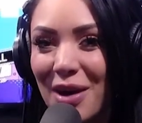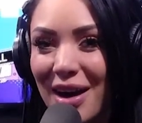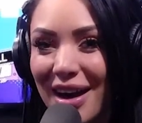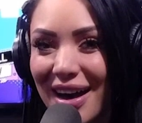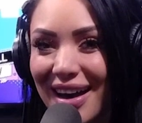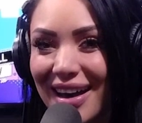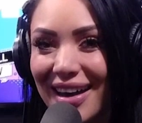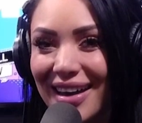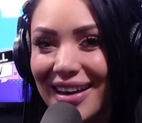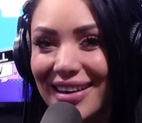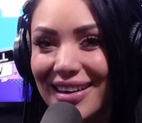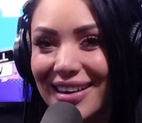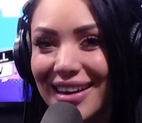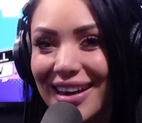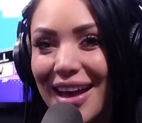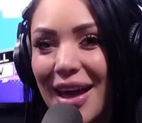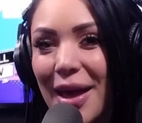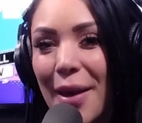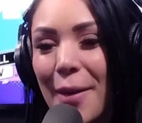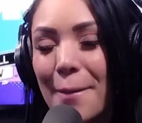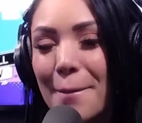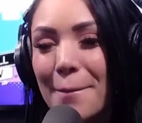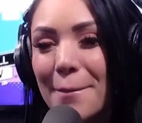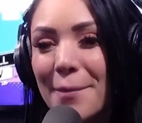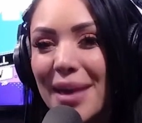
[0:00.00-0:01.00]
Give me that.
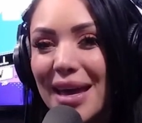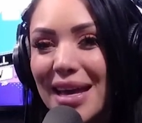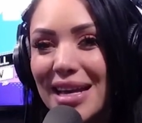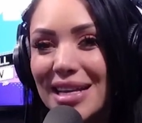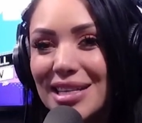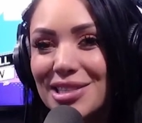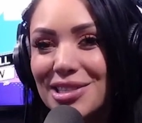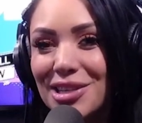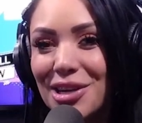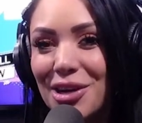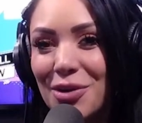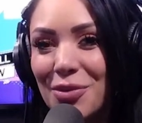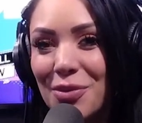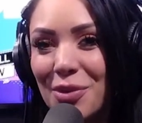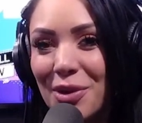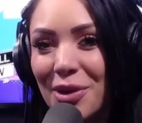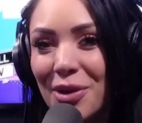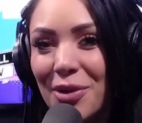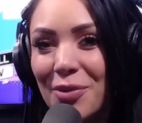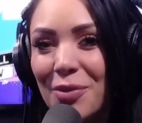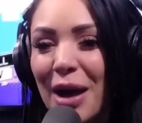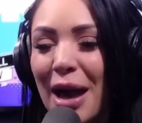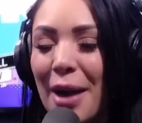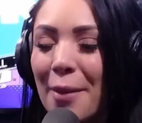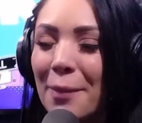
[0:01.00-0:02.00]
Don't give me Mr. Long...
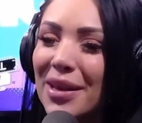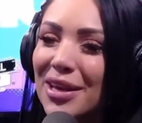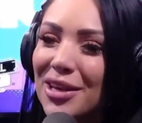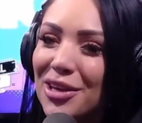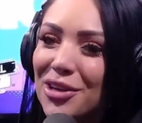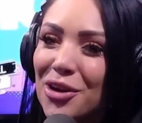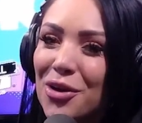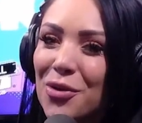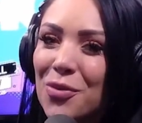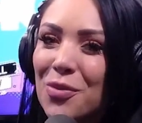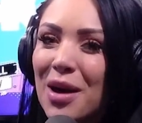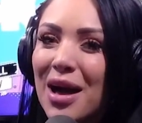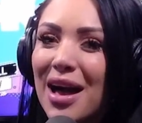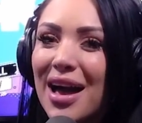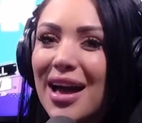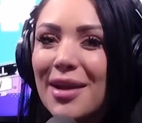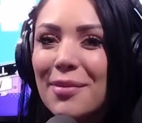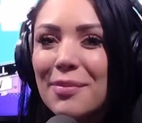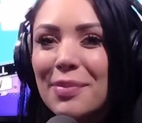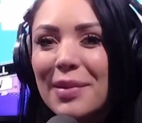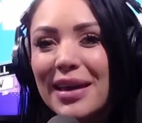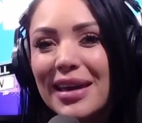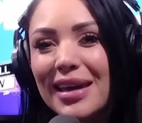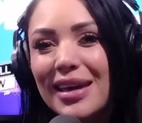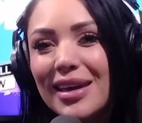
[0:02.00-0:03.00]
Worldwide. But you know what?
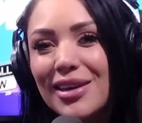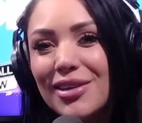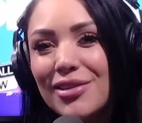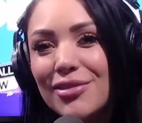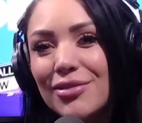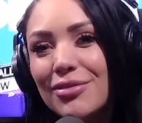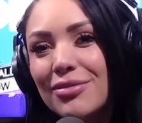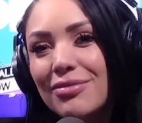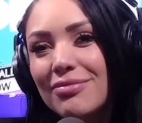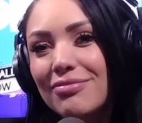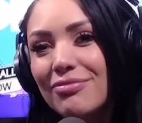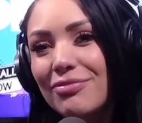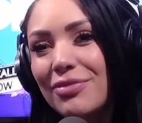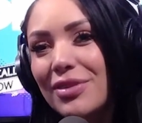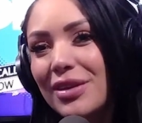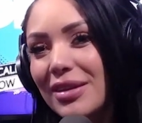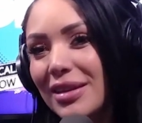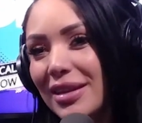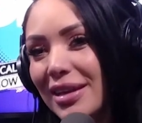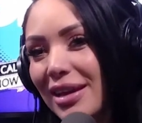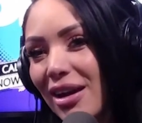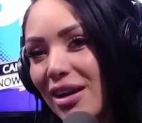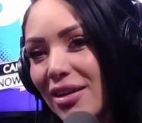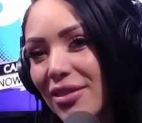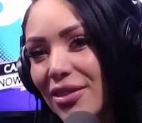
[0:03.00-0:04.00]
But he, you
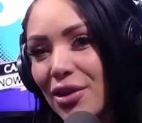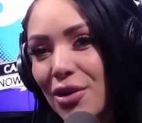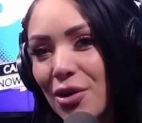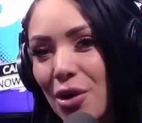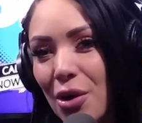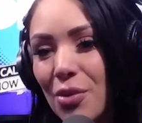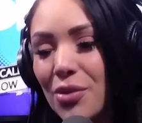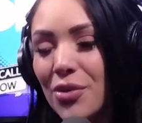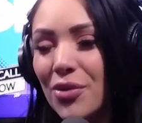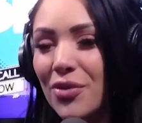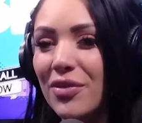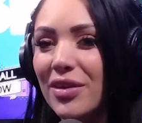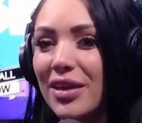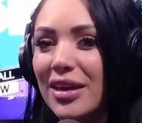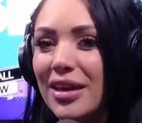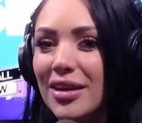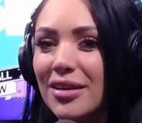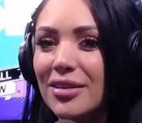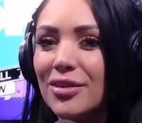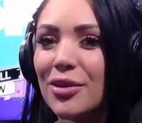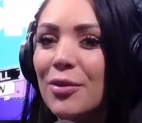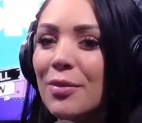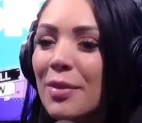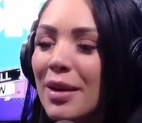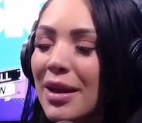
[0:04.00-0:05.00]
really are the goat over here.
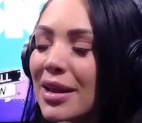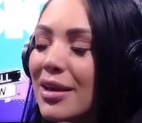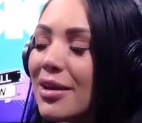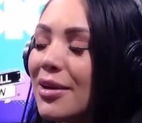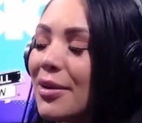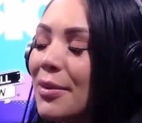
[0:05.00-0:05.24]
Nobody